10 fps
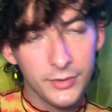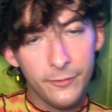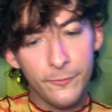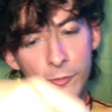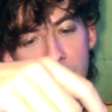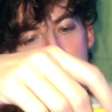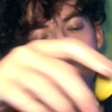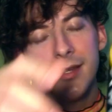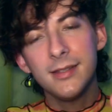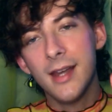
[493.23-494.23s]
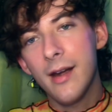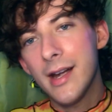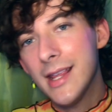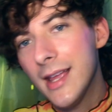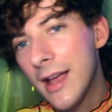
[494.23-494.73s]
For
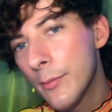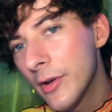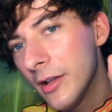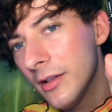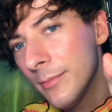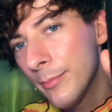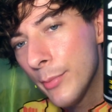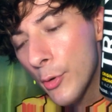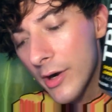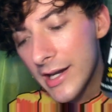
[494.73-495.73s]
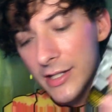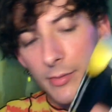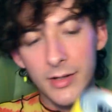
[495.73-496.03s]
posterity, I will pour it into a